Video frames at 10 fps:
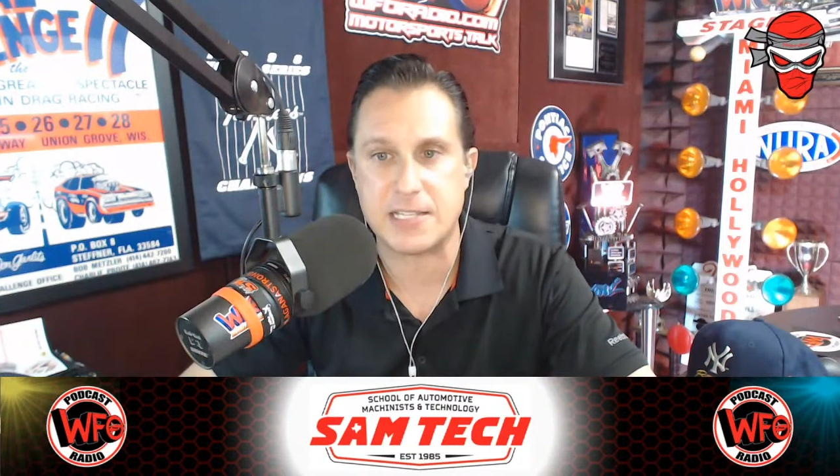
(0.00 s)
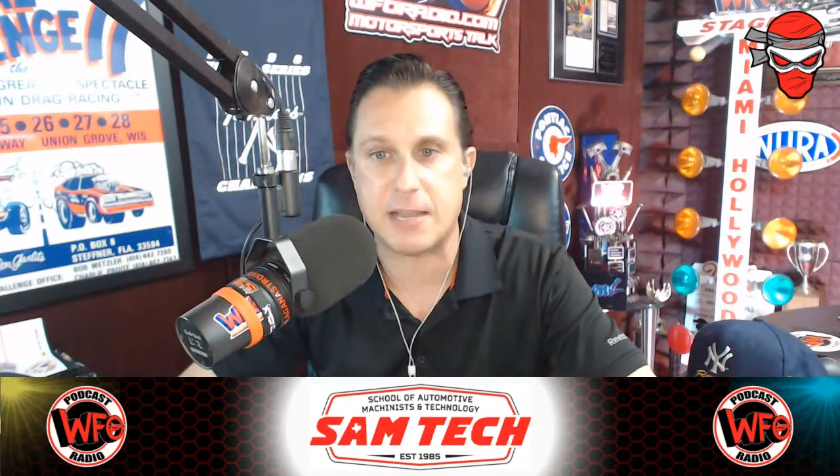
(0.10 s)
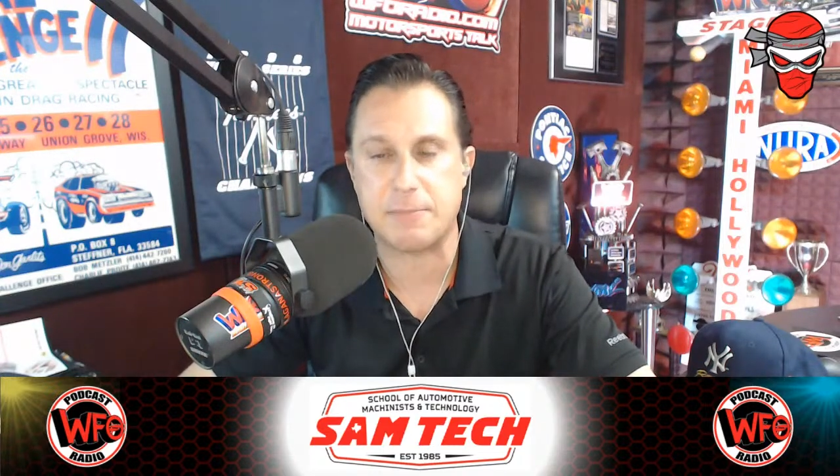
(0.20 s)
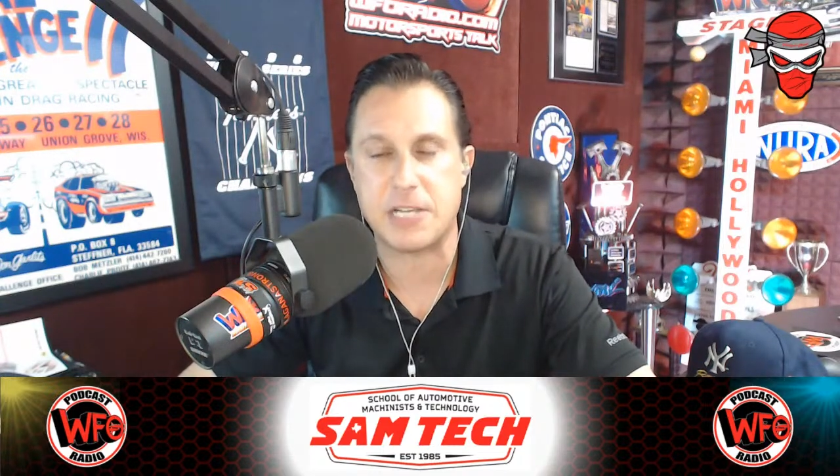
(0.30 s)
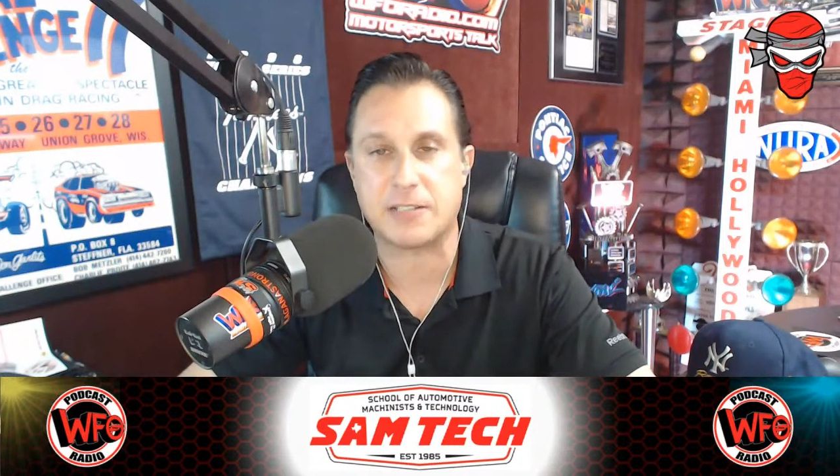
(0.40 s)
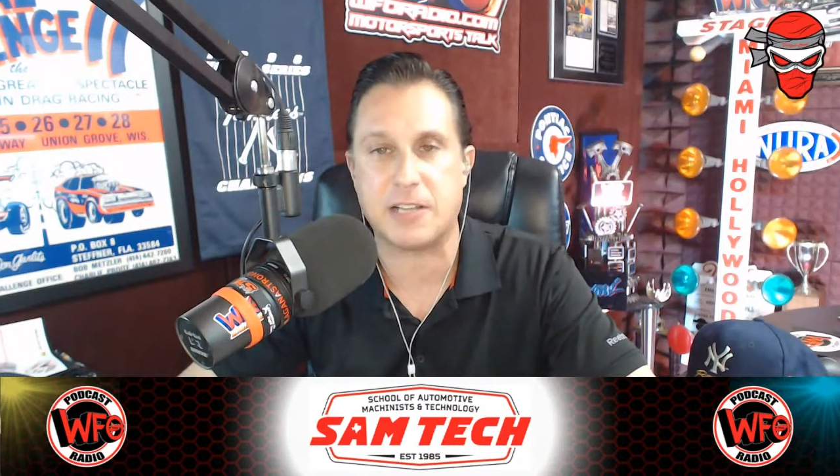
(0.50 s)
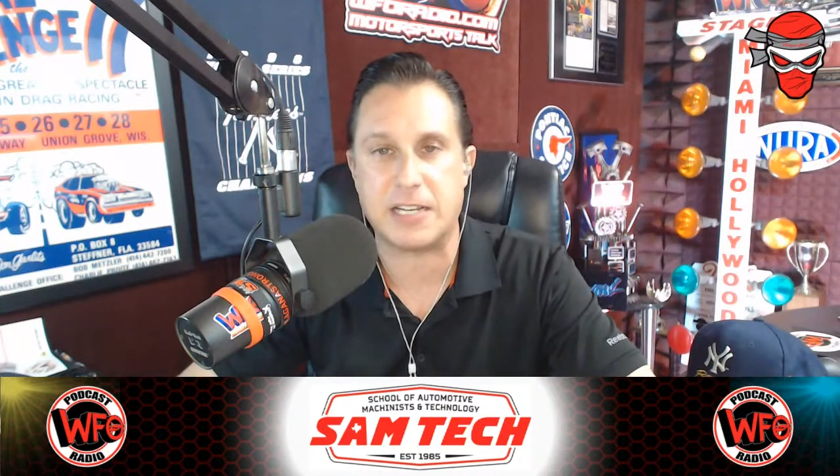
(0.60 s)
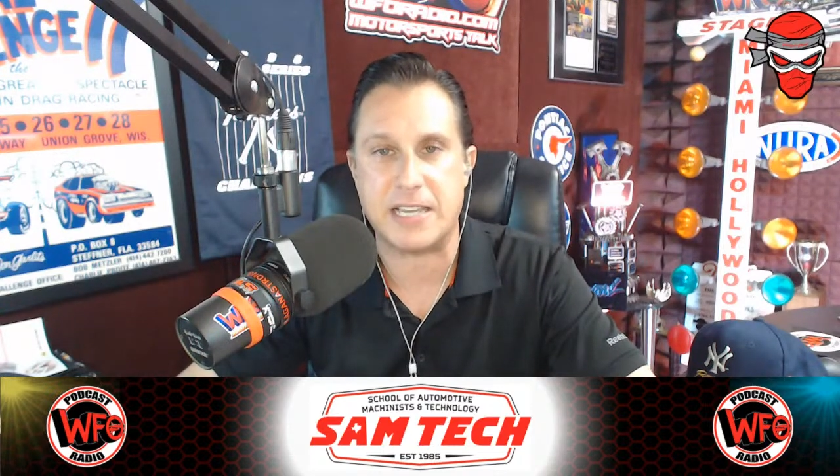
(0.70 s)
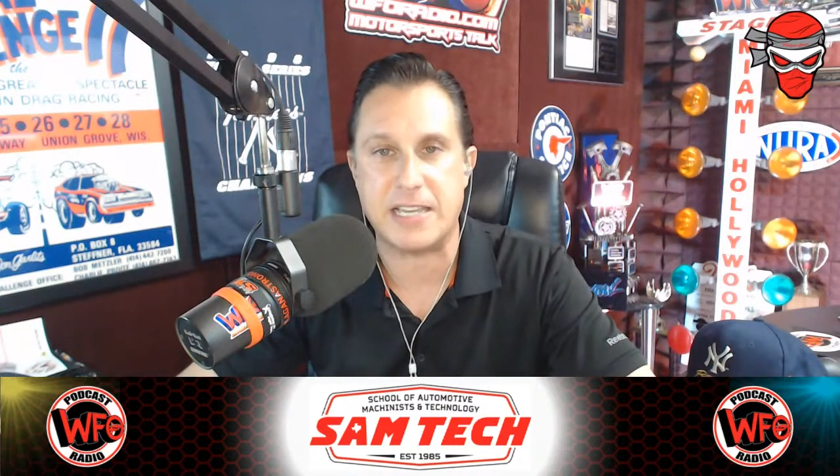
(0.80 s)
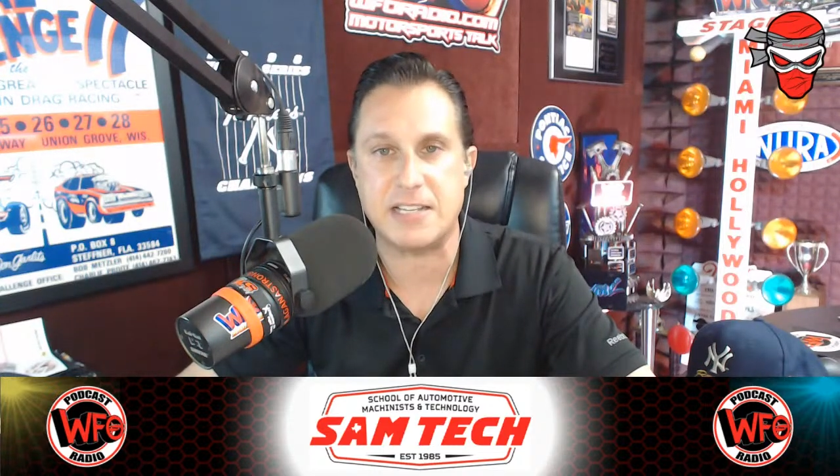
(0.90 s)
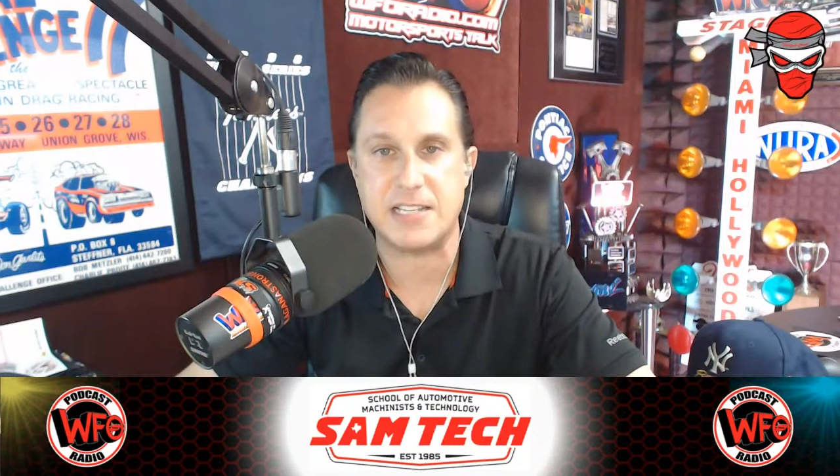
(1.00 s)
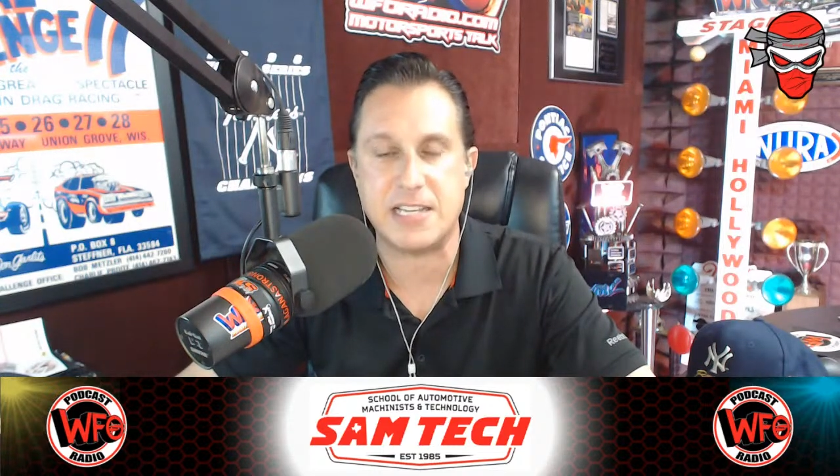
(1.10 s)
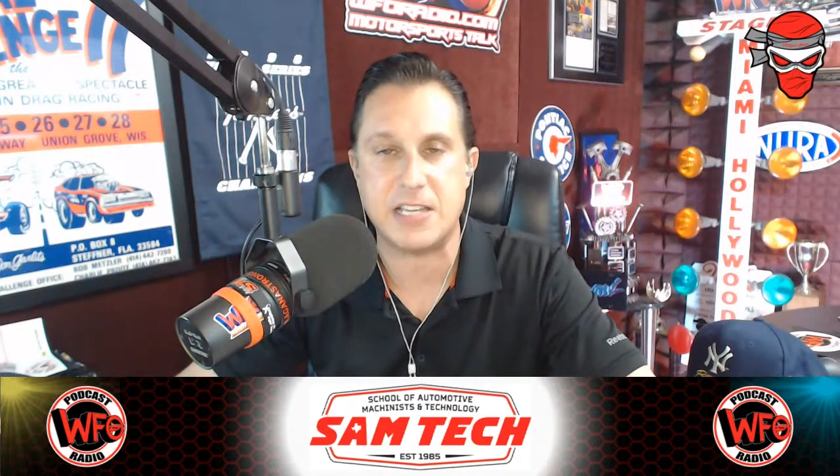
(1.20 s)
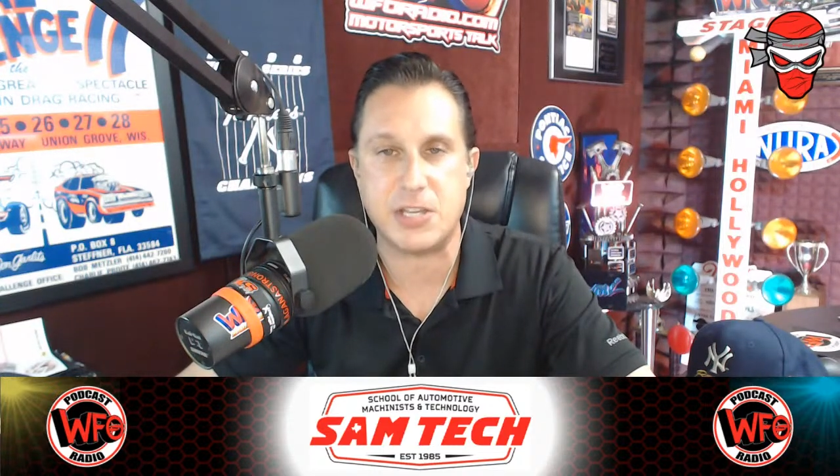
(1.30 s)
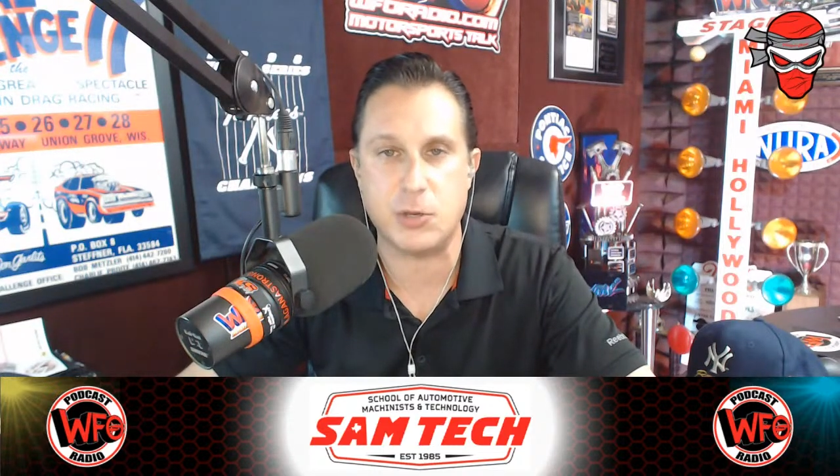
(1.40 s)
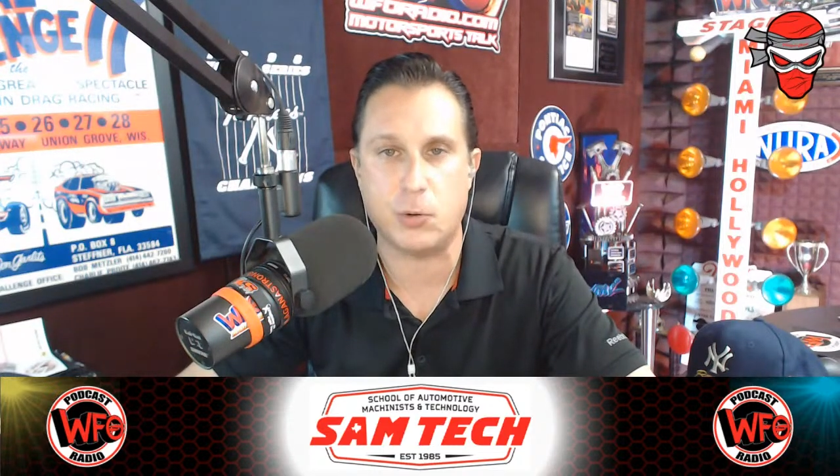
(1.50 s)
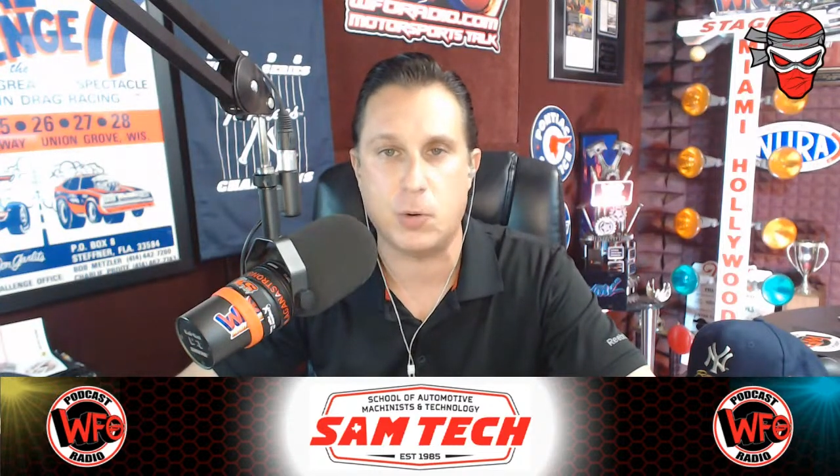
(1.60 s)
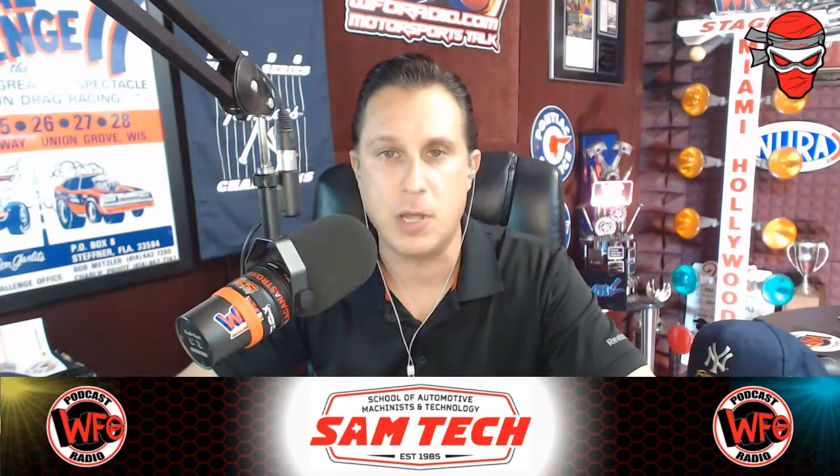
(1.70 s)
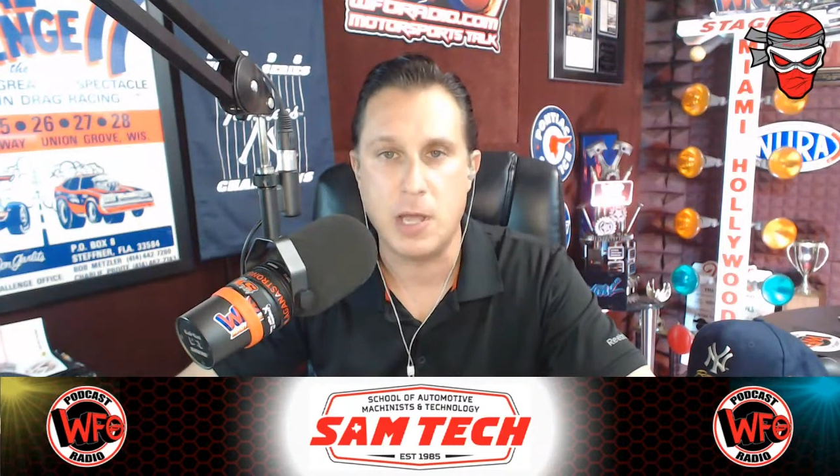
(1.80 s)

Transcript: at samtech.edu.